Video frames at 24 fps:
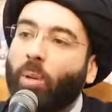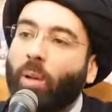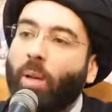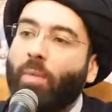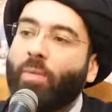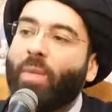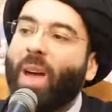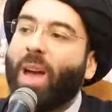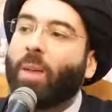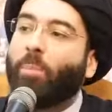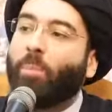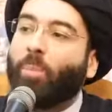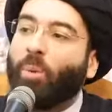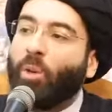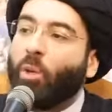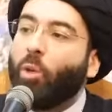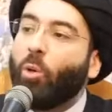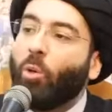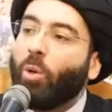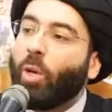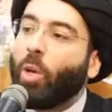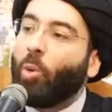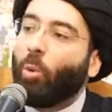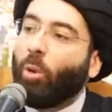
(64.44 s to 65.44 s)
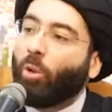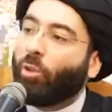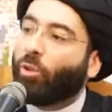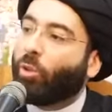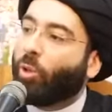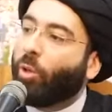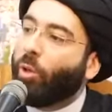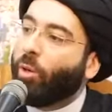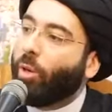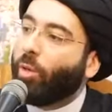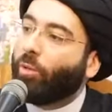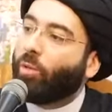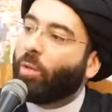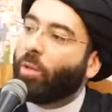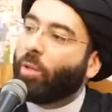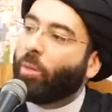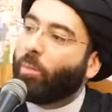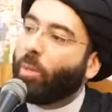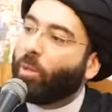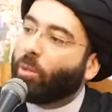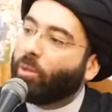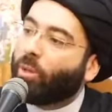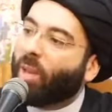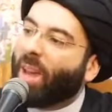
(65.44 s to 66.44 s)
and that beauty will turn into the
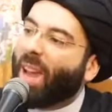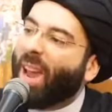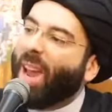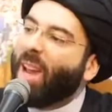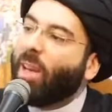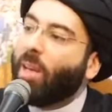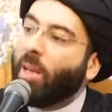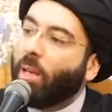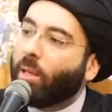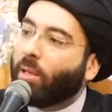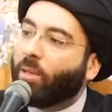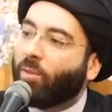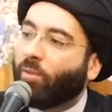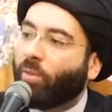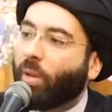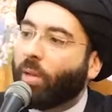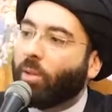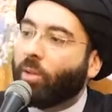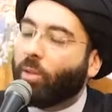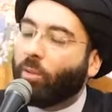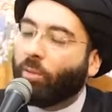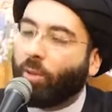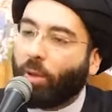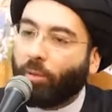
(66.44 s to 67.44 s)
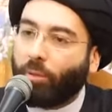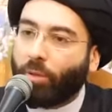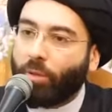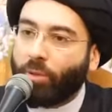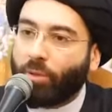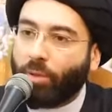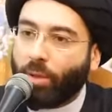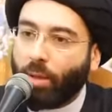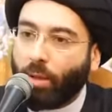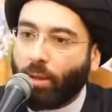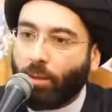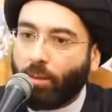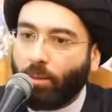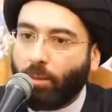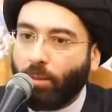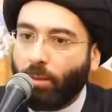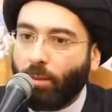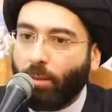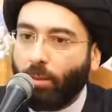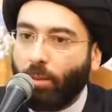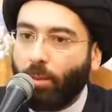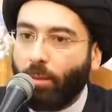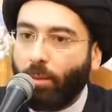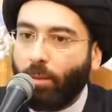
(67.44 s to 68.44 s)
most hideous face you've ever
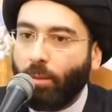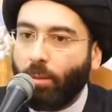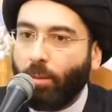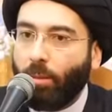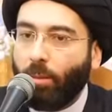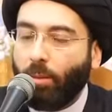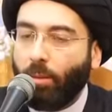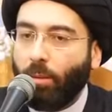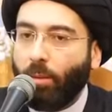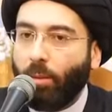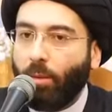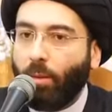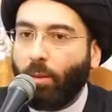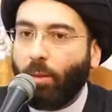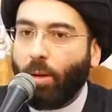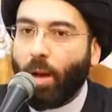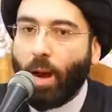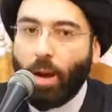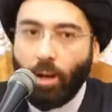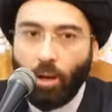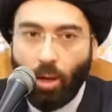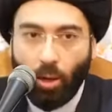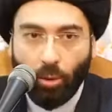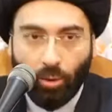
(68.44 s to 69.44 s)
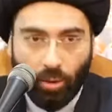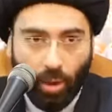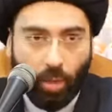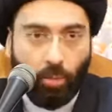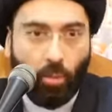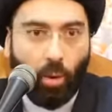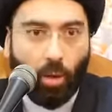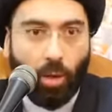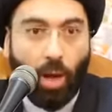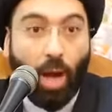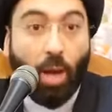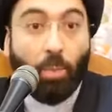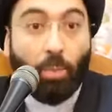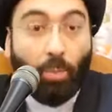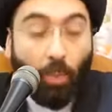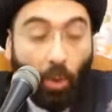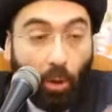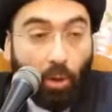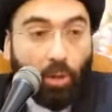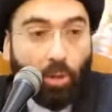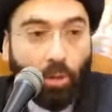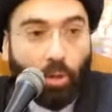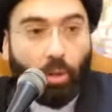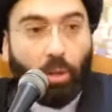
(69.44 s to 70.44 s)
seen. I know someone, I
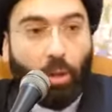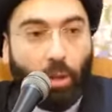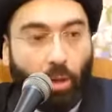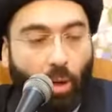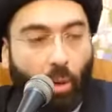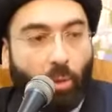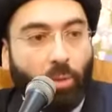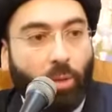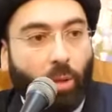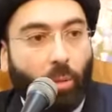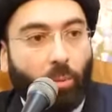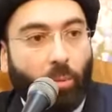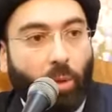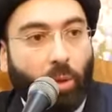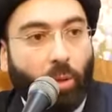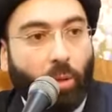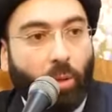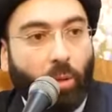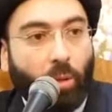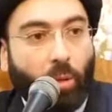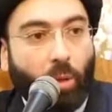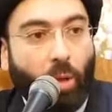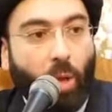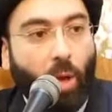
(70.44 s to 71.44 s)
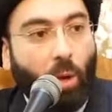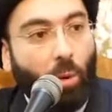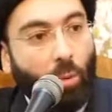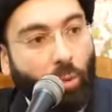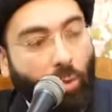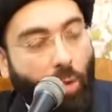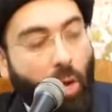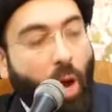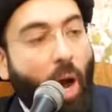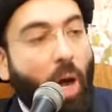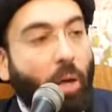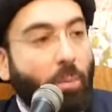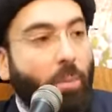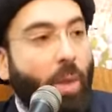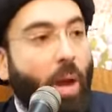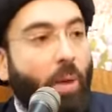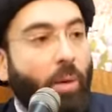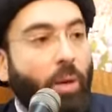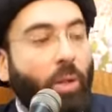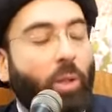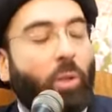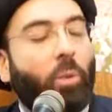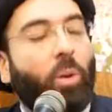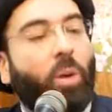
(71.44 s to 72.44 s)
personally know someone who got
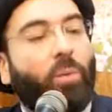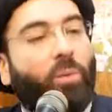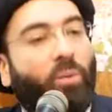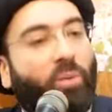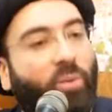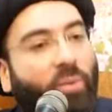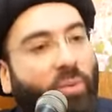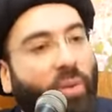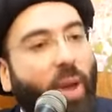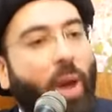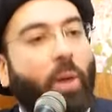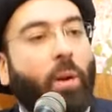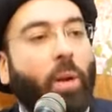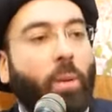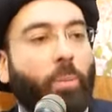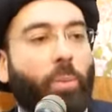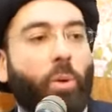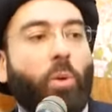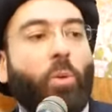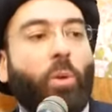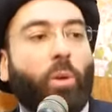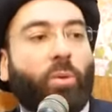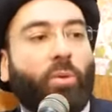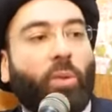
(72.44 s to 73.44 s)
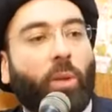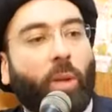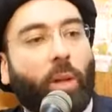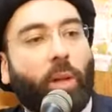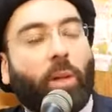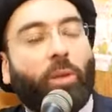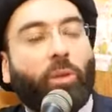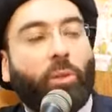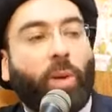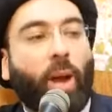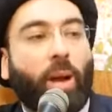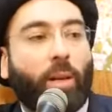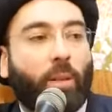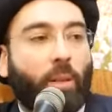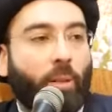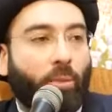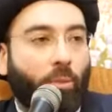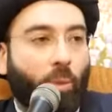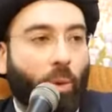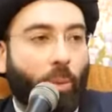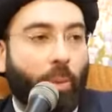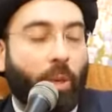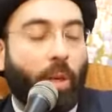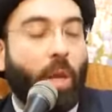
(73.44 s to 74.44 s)
married to a very beautiful and
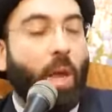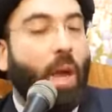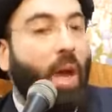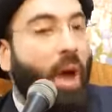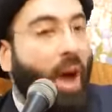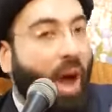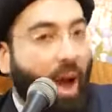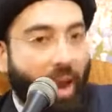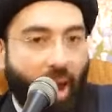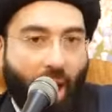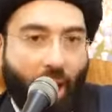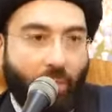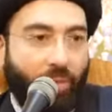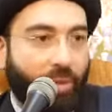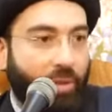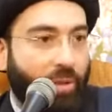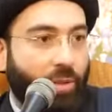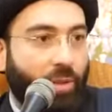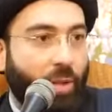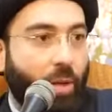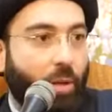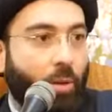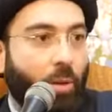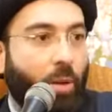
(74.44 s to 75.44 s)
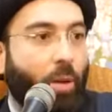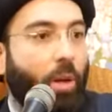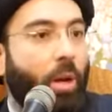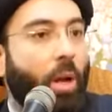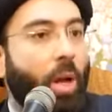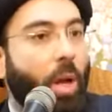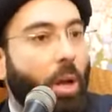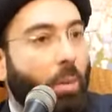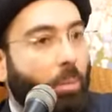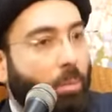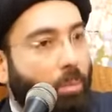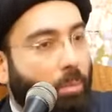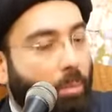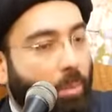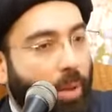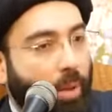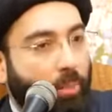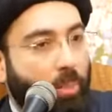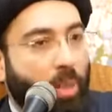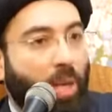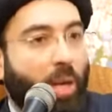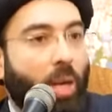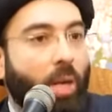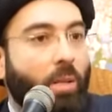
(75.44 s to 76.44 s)
attractive woman. I haven't seen her,
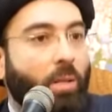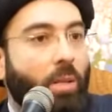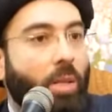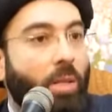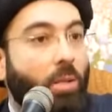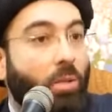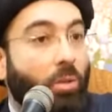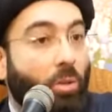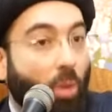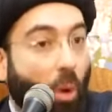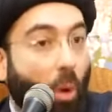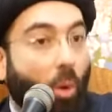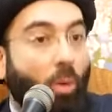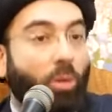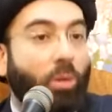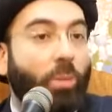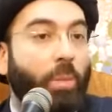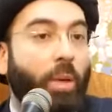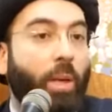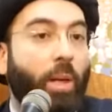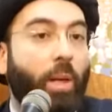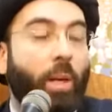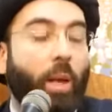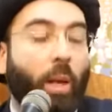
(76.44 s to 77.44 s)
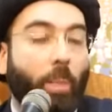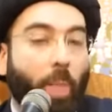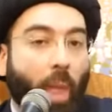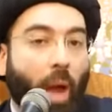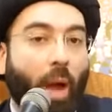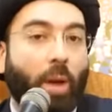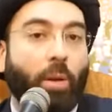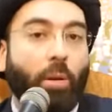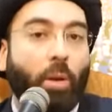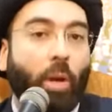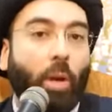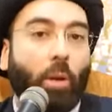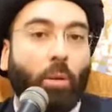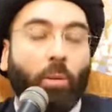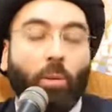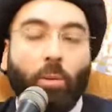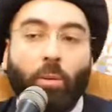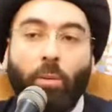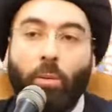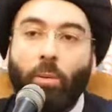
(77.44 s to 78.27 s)
but because he's told me, I know.